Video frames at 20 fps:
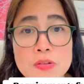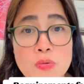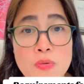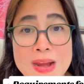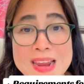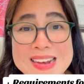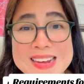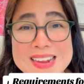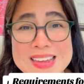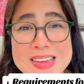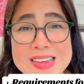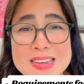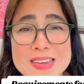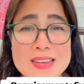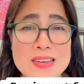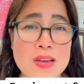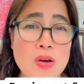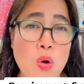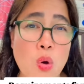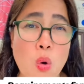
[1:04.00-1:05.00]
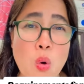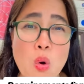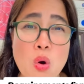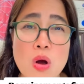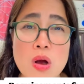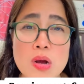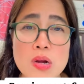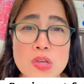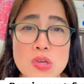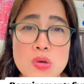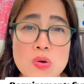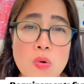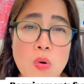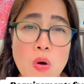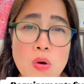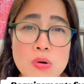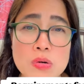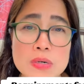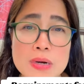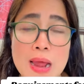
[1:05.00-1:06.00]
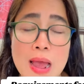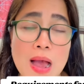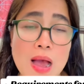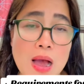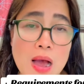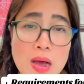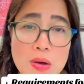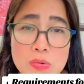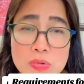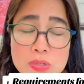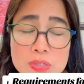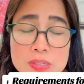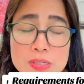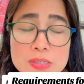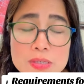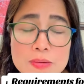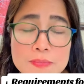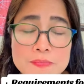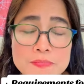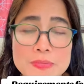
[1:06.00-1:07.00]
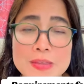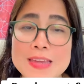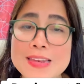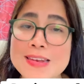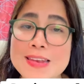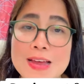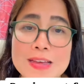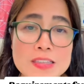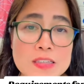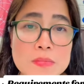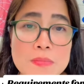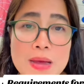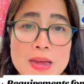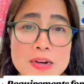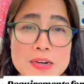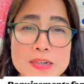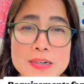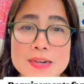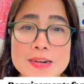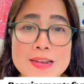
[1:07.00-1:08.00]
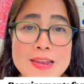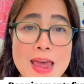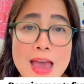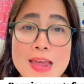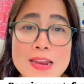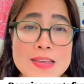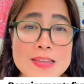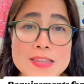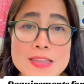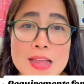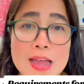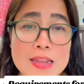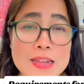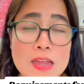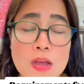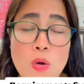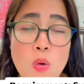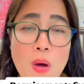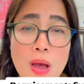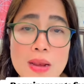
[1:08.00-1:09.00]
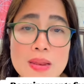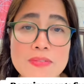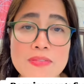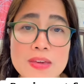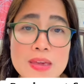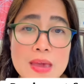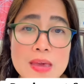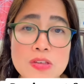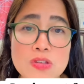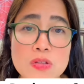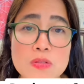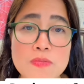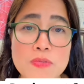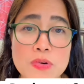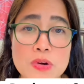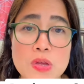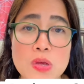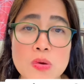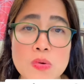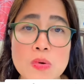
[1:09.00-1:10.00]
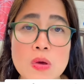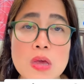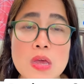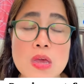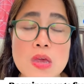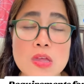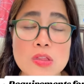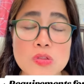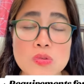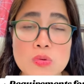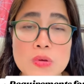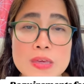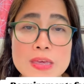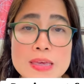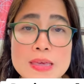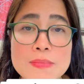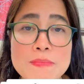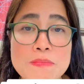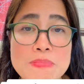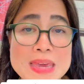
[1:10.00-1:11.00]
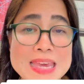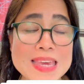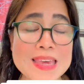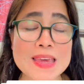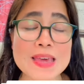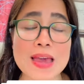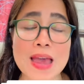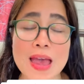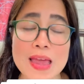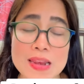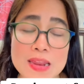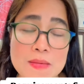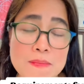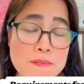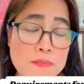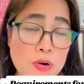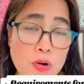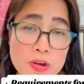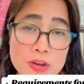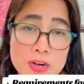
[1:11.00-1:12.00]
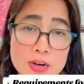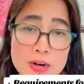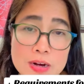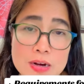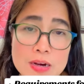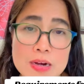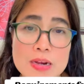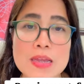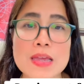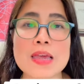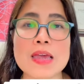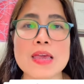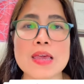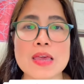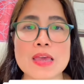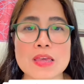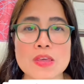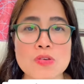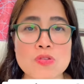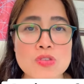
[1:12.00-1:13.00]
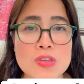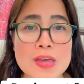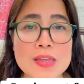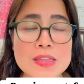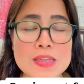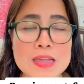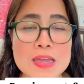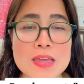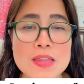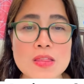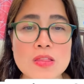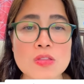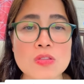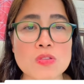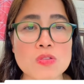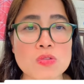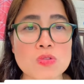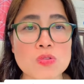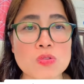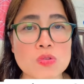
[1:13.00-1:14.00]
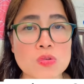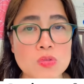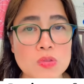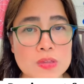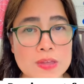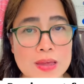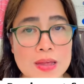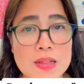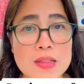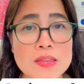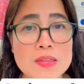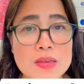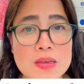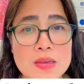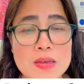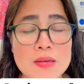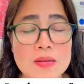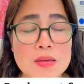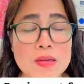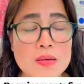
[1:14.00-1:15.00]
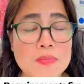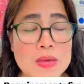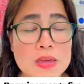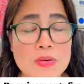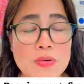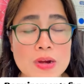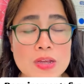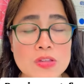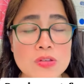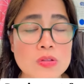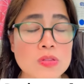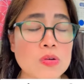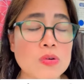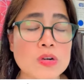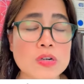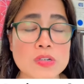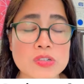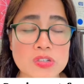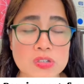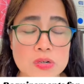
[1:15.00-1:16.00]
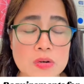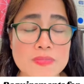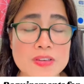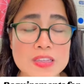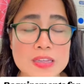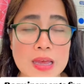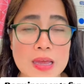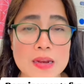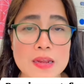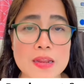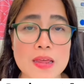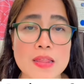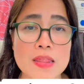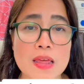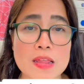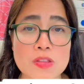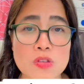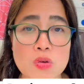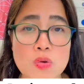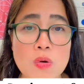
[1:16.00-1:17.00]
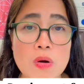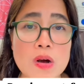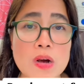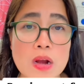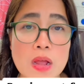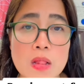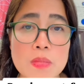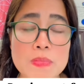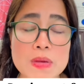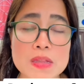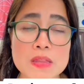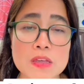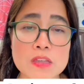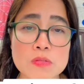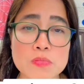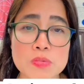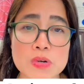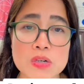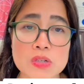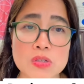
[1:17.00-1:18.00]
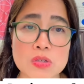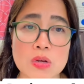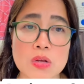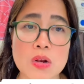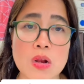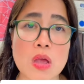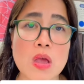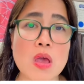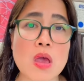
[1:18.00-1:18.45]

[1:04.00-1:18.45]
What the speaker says: renting, or you own a house. It doesn't matter. That is not the qualification for you to be an employer. You just need to tell the immigration or the Service Canada that you are helping this person